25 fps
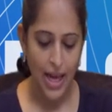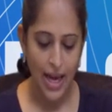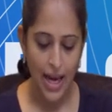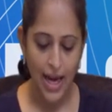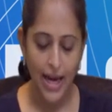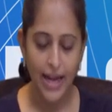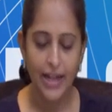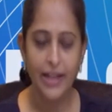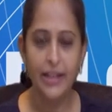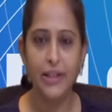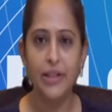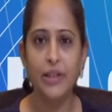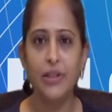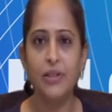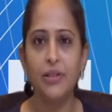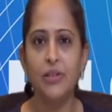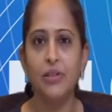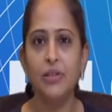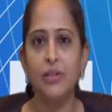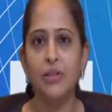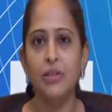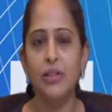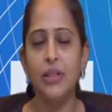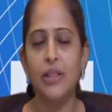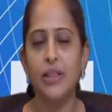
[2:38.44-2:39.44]
And
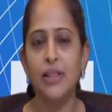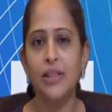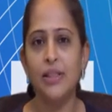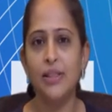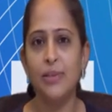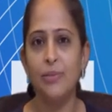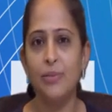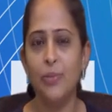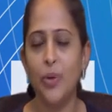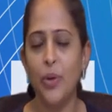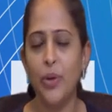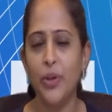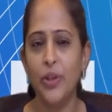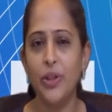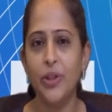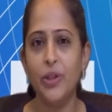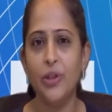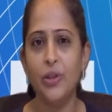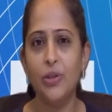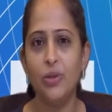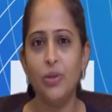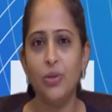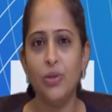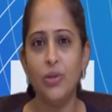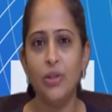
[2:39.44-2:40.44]
it is
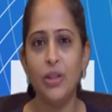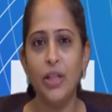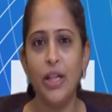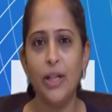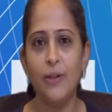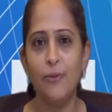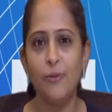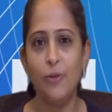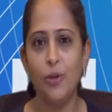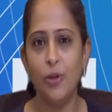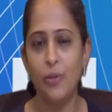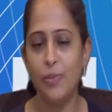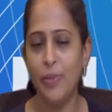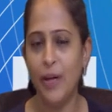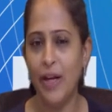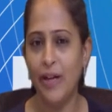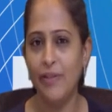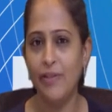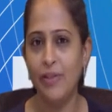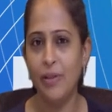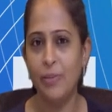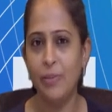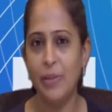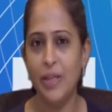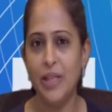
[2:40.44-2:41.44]
important to note that for
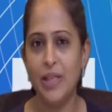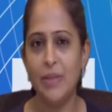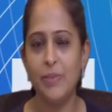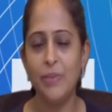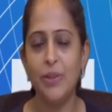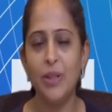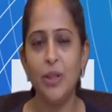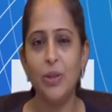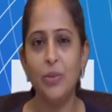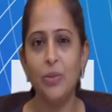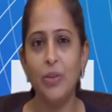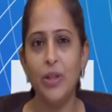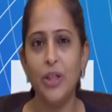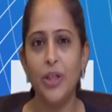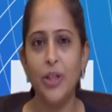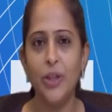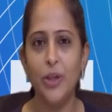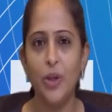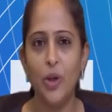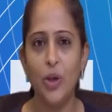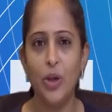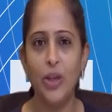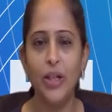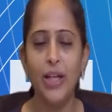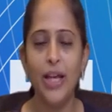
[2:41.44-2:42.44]
private placement you
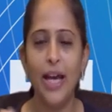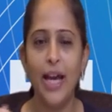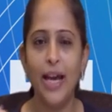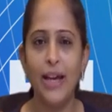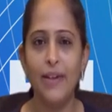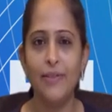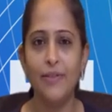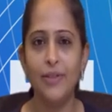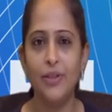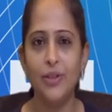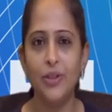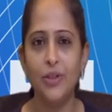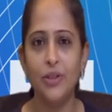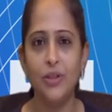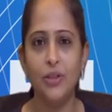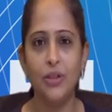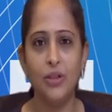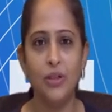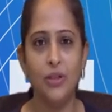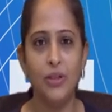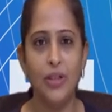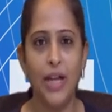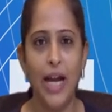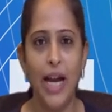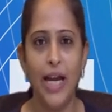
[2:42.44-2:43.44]
cannot have
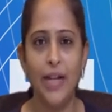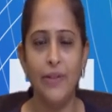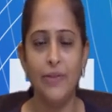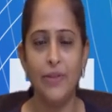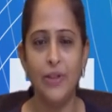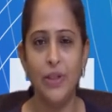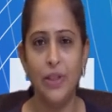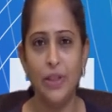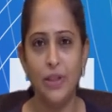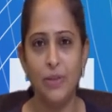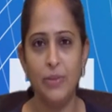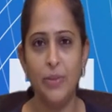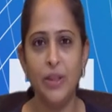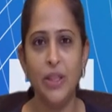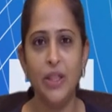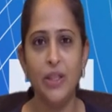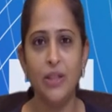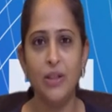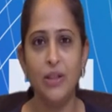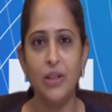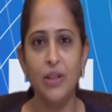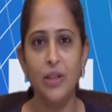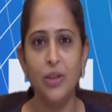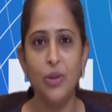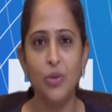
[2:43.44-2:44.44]
a advertisement
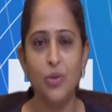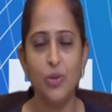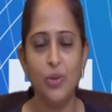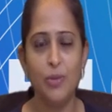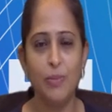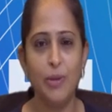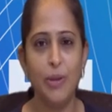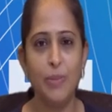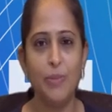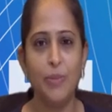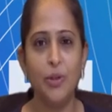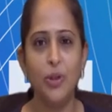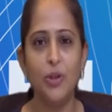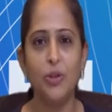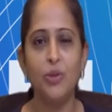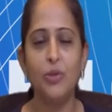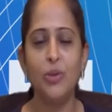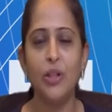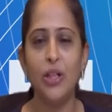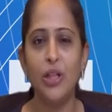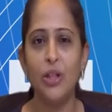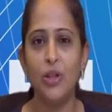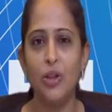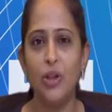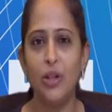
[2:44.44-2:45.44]
in the newspaper, you
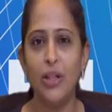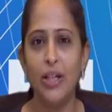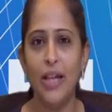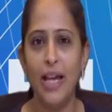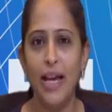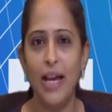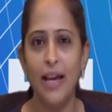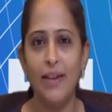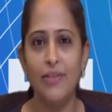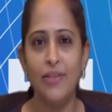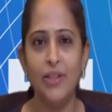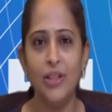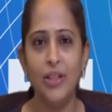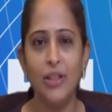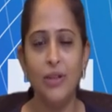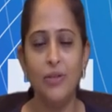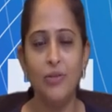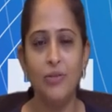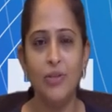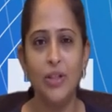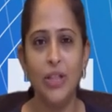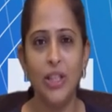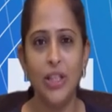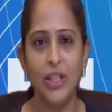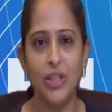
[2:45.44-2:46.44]
cannot have an
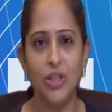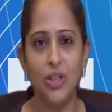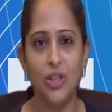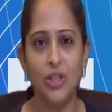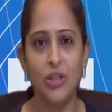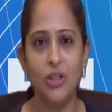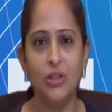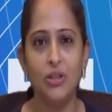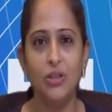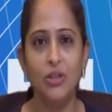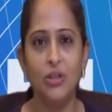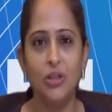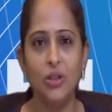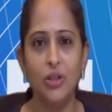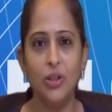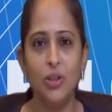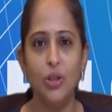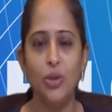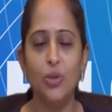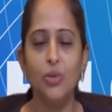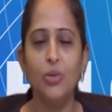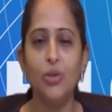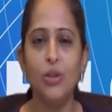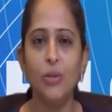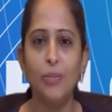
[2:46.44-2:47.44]
invitation
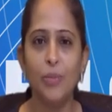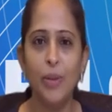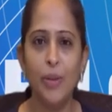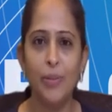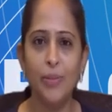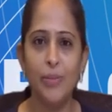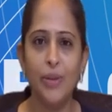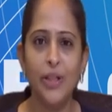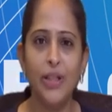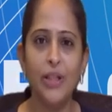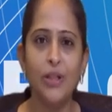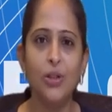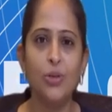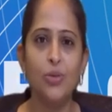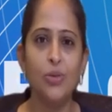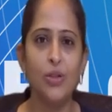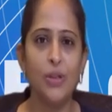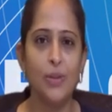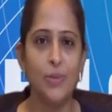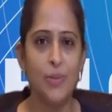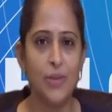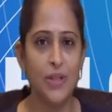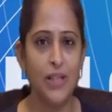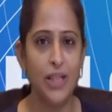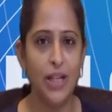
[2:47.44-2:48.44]
to the public to
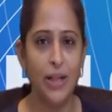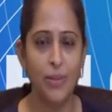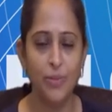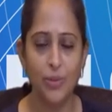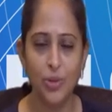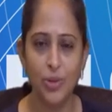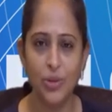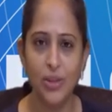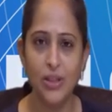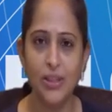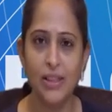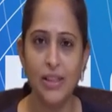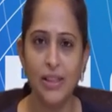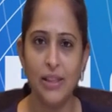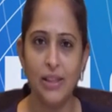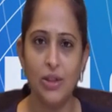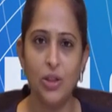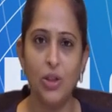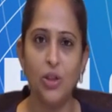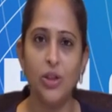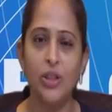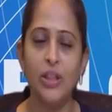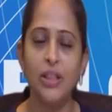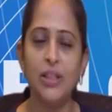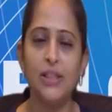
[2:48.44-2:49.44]
subscribe to the
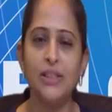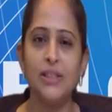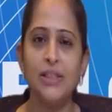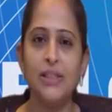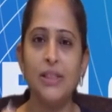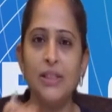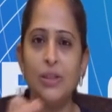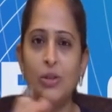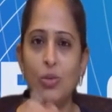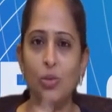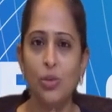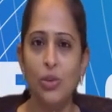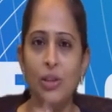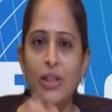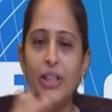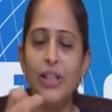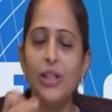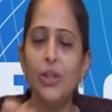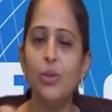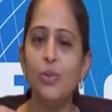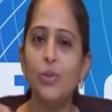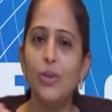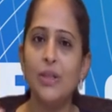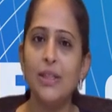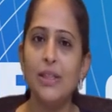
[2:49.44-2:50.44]
securities. It is
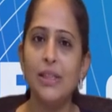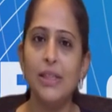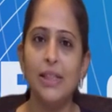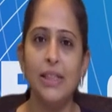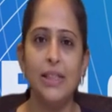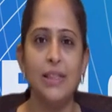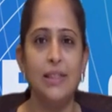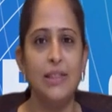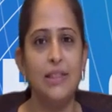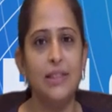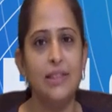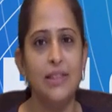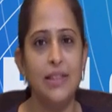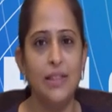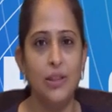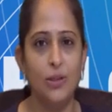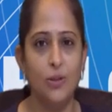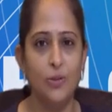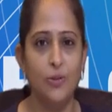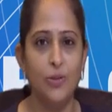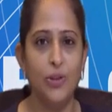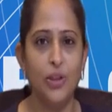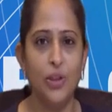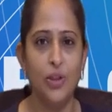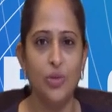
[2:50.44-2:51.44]
only to a selected set
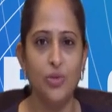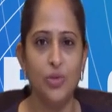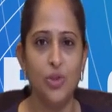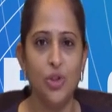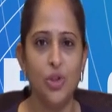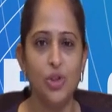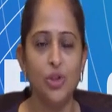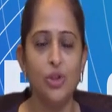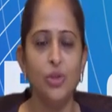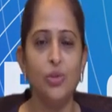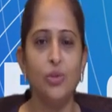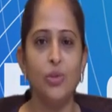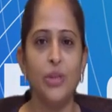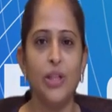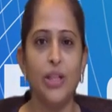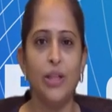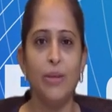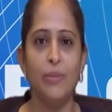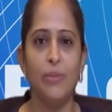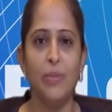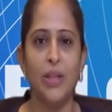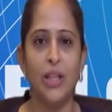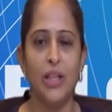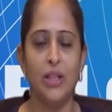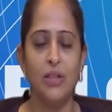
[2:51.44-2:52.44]
of individuals you
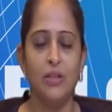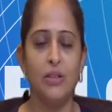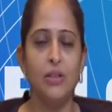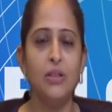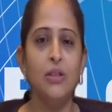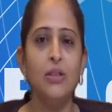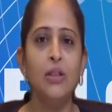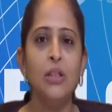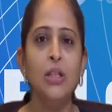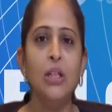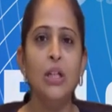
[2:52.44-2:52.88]
can make a